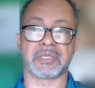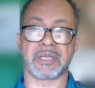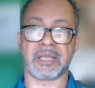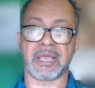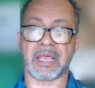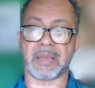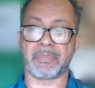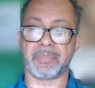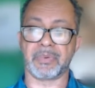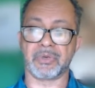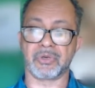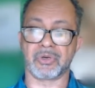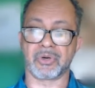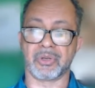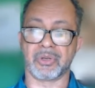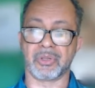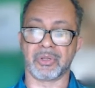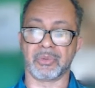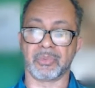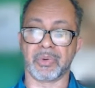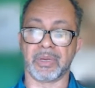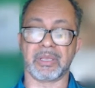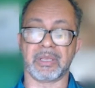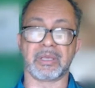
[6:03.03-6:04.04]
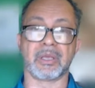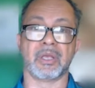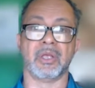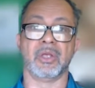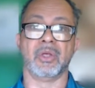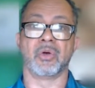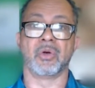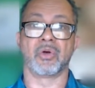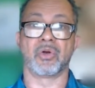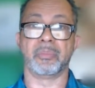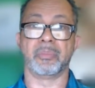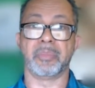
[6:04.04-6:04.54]
that happened during the week
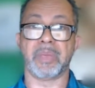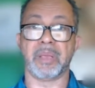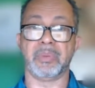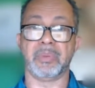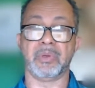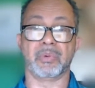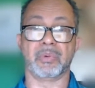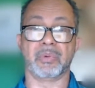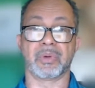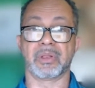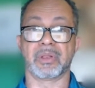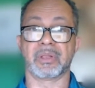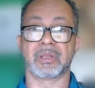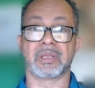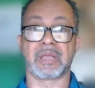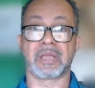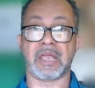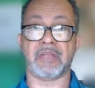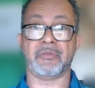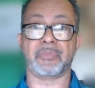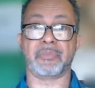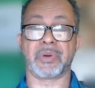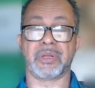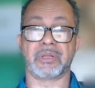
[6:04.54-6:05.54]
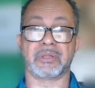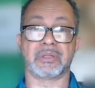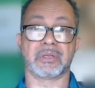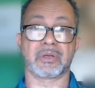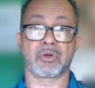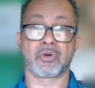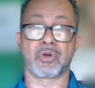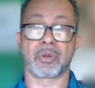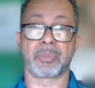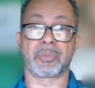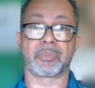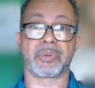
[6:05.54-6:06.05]
or maybe one of the live pre- the
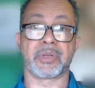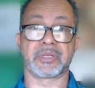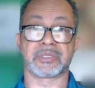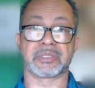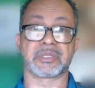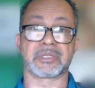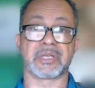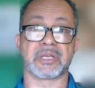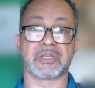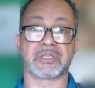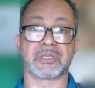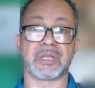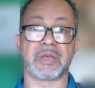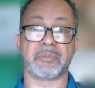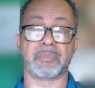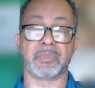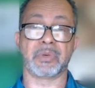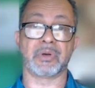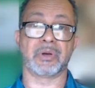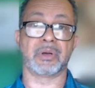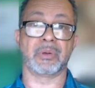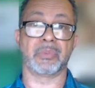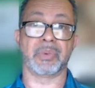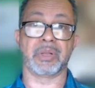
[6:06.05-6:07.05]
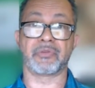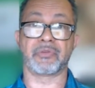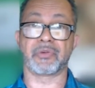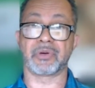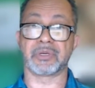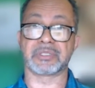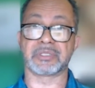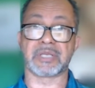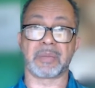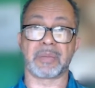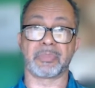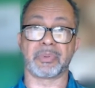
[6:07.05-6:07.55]
corporate presentation happened during the week for
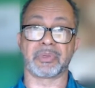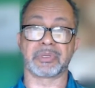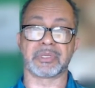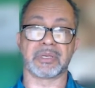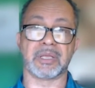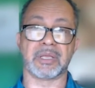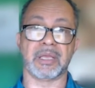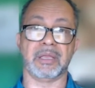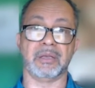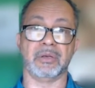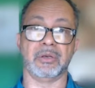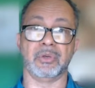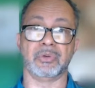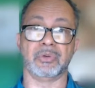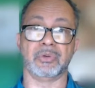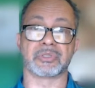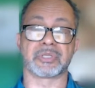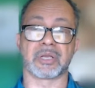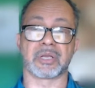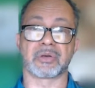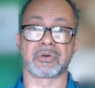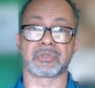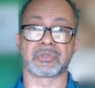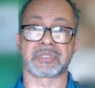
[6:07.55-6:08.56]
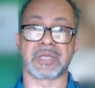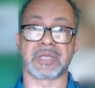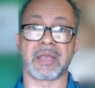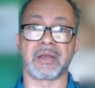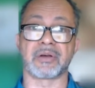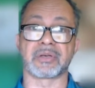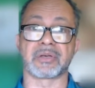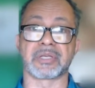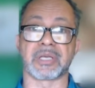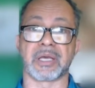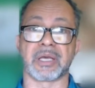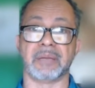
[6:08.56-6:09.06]
example today at noon central
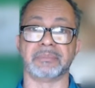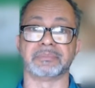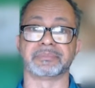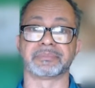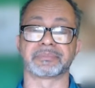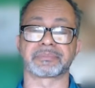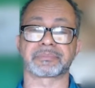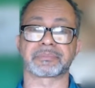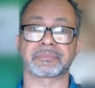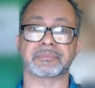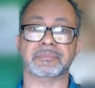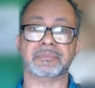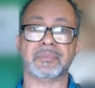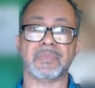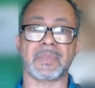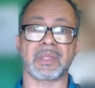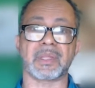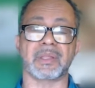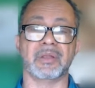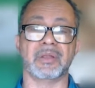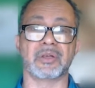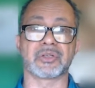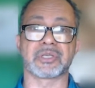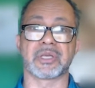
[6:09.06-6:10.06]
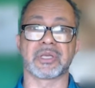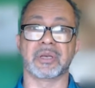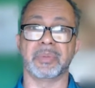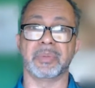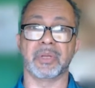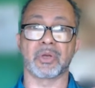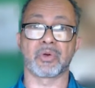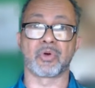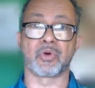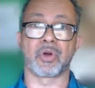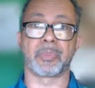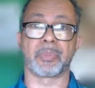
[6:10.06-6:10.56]
standard time there's going to be
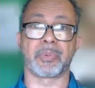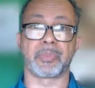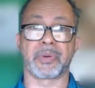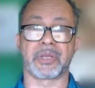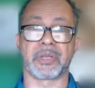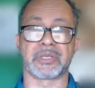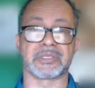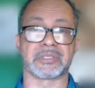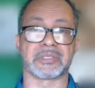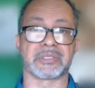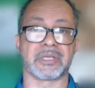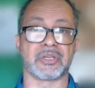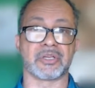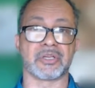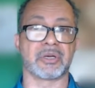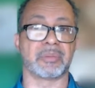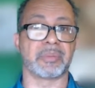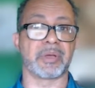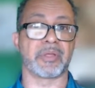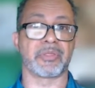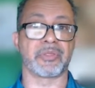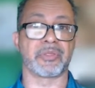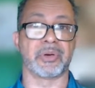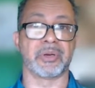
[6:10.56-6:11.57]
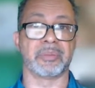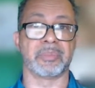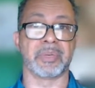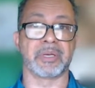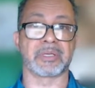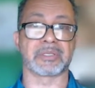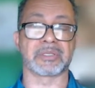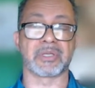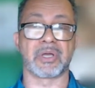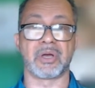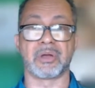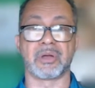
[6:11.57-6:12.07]
a corporate presentation about 30
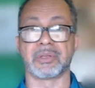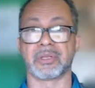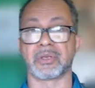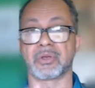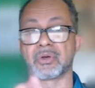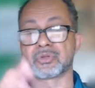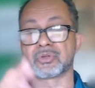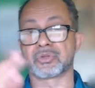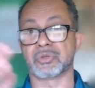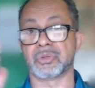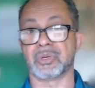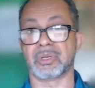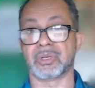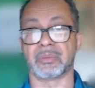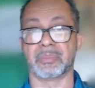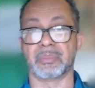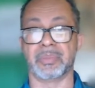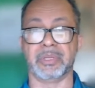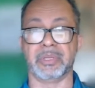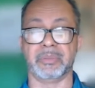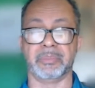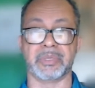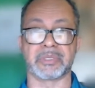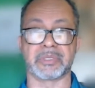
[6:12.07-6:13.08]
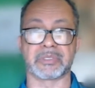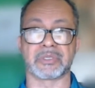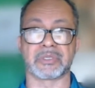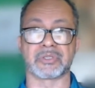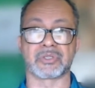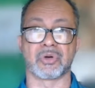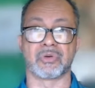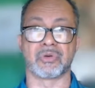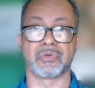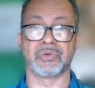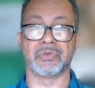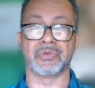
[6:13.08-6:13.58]
minutes long that goes through the complete business
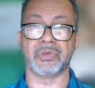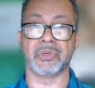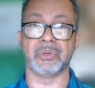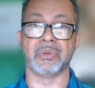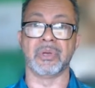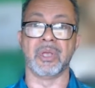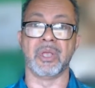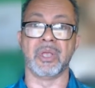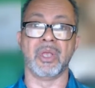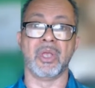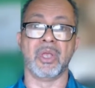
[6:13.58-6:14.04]
overview.